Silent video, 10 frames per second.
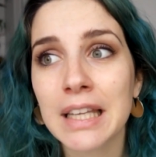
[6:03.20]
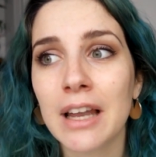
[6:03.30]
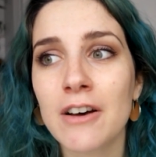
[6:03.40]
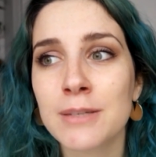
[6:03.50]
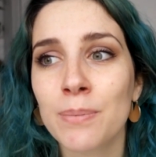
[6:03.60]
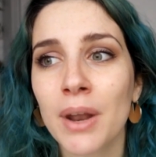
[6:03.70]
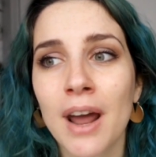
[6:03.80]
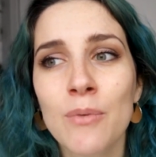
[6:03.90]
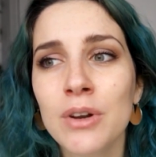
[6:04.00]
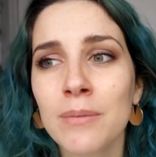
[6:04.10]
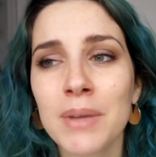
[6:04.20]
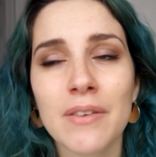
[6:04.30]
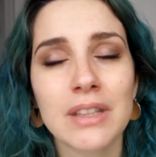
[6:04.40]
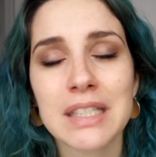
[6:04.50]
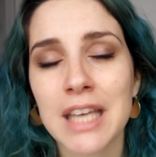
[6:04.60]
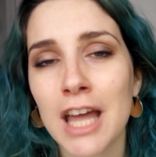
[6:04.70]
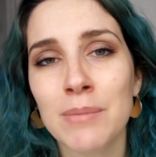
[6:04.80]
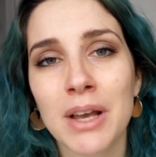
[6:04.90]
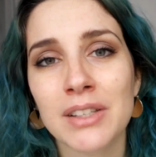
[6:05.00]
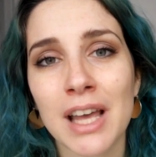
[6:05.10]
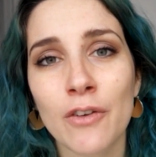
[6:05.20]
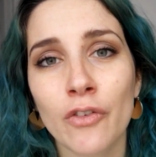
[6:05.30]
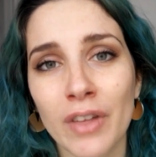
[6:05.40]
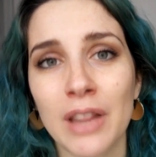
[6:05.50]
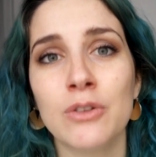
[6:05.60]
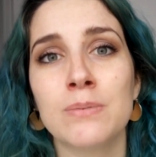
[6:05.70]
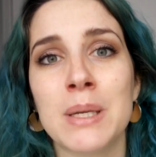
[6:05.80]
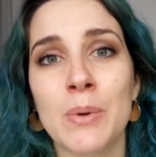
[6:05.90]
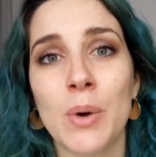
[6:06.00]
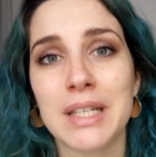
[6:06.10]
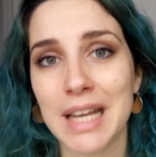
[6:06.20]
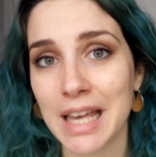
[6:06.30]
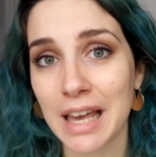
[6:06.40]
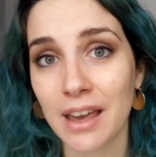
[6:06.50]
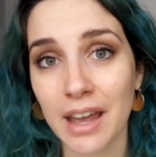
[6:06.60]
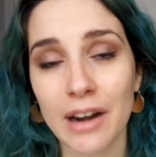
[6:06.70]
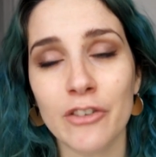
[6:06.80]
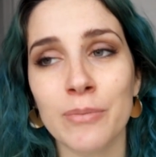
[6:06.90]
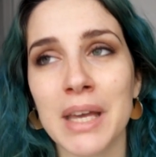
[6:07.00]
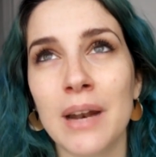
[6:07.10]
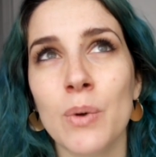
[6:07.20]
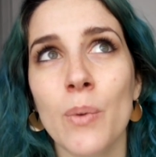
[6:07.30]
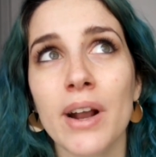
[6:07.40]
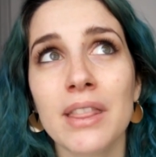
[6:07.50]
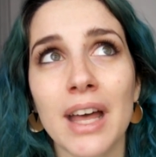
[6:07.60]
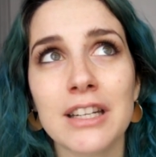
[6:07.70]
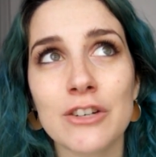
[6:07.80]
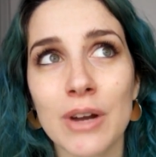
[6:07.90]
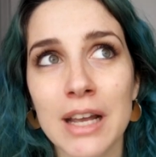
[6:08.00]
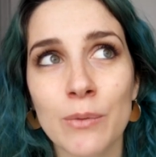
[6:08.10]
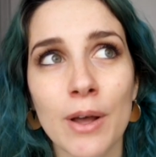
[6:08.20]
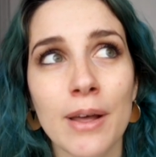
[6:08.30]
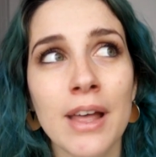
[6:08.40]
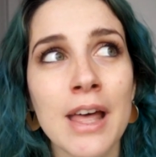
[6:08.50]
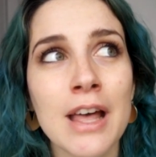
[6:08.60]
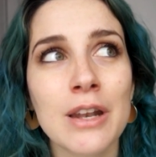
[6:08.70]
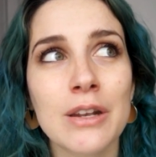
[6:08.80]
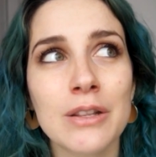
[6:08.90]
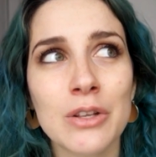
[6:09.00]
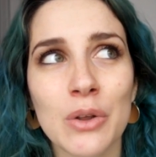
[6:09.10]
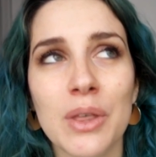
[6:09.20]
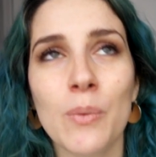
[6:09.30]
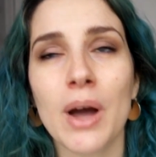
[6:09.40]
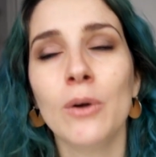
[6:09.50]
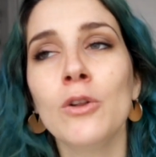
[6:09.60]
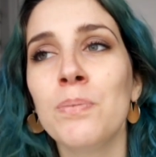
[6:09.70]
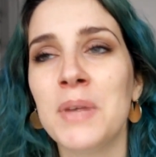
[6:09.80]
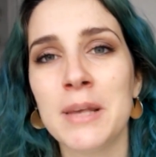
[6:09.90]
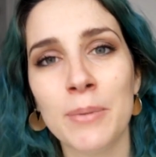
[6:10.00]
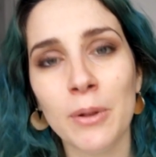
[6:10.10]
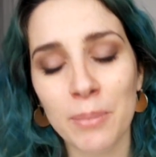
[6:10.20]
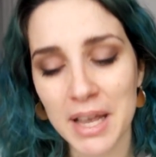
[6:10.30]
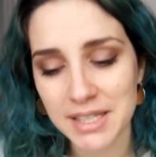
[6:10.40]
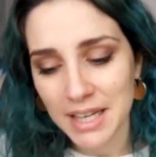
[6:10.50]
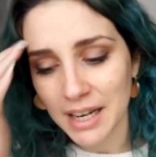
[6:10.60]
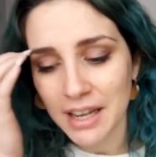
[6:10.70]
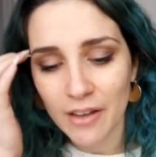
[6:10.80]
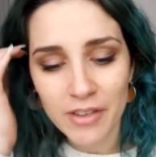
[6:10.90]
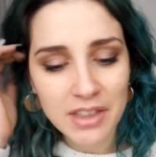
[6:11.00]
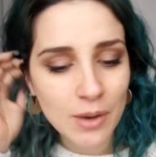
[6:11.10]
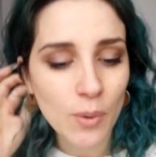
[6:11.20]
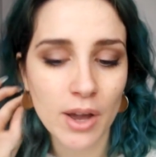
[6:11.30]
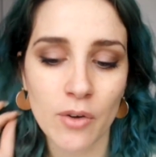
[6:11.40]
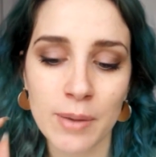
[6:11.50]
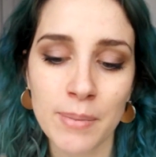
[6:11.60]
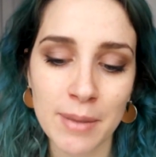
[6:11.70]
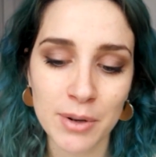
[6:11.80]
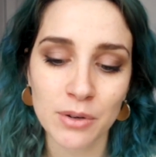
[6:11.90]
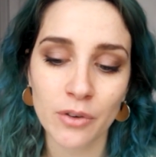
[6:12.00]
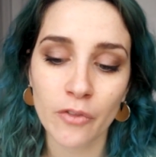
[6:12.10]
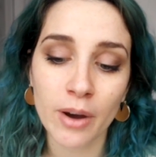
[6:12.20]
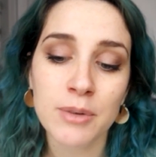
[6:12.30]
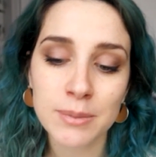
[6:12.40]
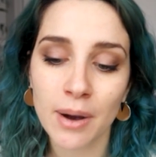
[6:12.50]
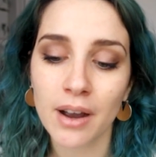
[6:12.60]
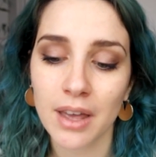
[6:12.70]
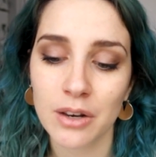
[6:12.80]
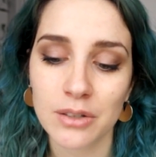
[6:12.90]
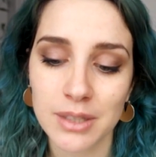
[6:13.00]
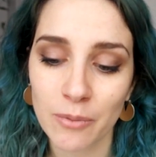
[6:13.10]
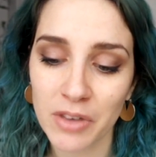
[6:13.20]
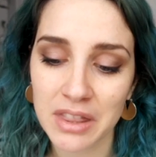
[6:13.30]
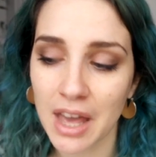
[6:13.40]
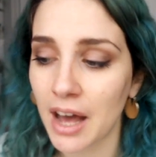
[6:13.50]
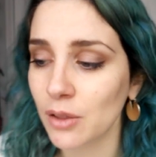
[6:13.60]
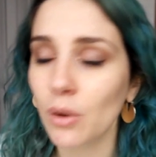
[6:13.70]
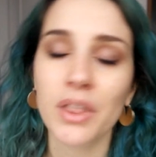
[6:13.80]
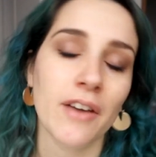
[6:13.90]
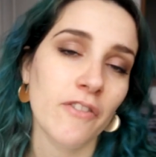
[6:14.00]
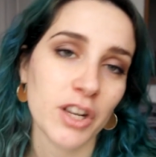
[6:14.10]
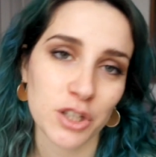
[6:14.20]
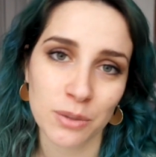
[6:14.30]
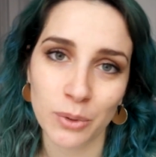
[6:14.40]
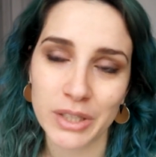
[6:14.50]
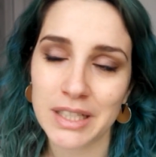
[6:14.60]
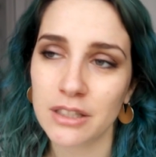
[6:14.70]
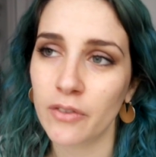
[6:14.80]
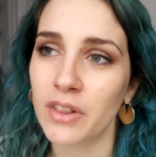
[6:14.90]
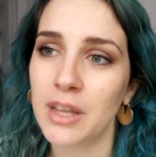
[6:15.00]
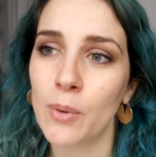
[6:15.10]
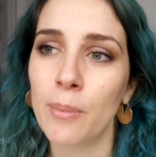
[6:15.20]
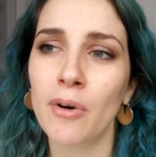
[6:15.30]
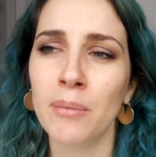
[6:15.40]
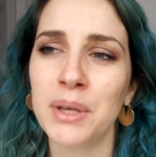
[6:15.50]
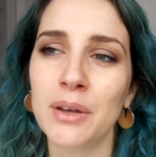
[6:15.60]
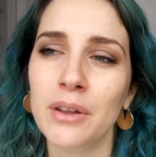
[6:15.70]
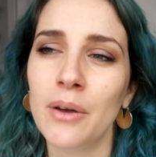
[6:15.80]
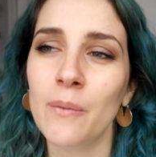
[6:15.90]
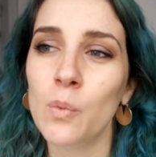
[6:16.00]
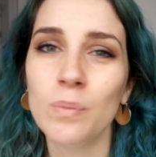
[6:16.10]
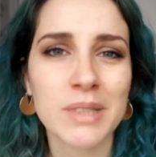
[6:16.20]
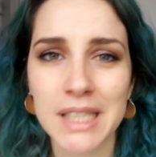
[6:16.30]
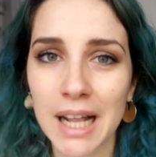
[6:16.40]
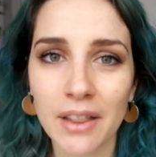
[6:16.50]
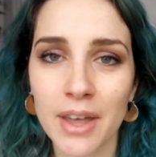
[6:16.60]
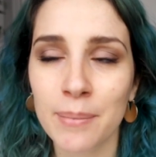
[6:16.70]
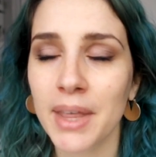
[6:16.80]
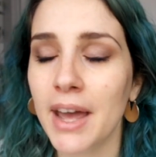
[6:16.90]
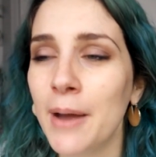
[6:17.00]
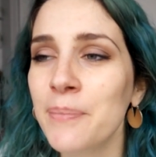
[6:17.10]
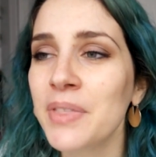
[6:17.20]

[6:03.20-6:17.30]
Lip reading: lost, but I wouldn't be even scared because I felt those people were taking care of me. And we were in that train where, you know, they were old people basically. I think they were going maybe to a farmer's market or something. They had all their vegetables and stuff and they were probably gonna sell them there.